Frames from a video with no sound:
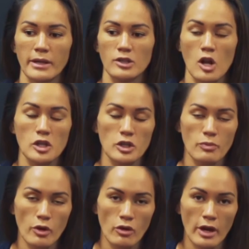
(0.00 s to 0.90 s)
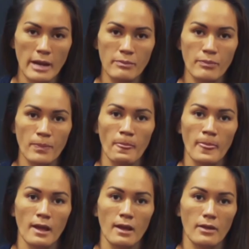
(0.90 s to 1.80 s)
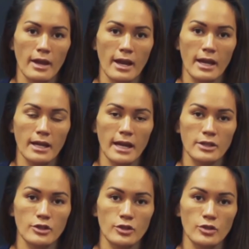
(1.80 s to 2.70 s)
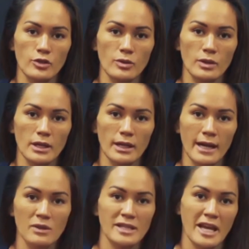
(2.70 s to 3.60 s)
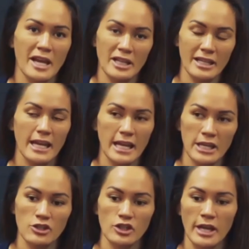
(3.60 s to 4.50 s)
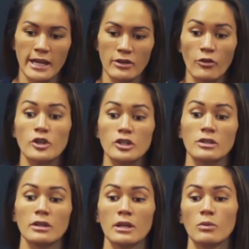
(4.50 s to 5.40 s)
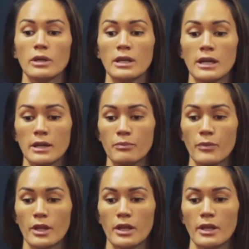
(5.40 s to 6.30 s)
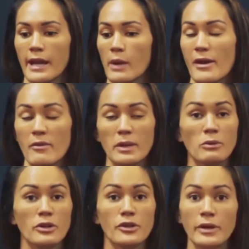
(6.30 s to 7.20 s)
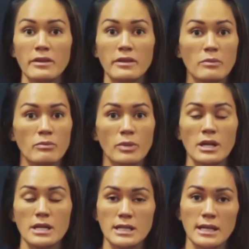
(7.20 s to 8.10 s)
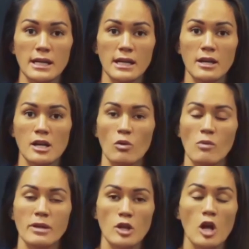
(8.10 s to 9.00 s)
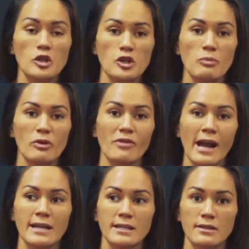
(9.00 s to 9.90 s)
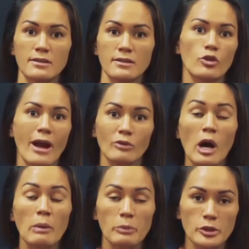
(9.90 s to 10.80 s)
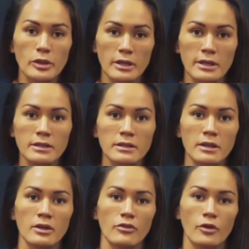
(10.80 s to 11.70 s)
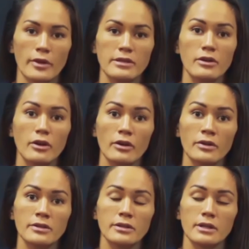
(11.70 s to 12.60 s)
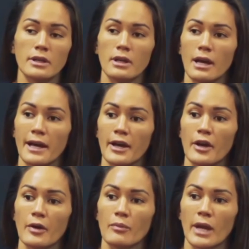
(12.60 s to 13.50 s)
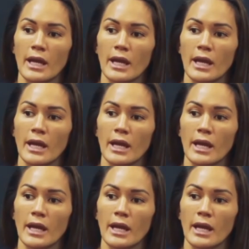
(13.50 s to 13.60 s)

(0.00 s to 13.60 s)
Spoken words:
scholarship program that I do outside of the cage. And unfortunately, we haven't been able to do anything because what my scholarship provides is travel opportunities for these girls. Again,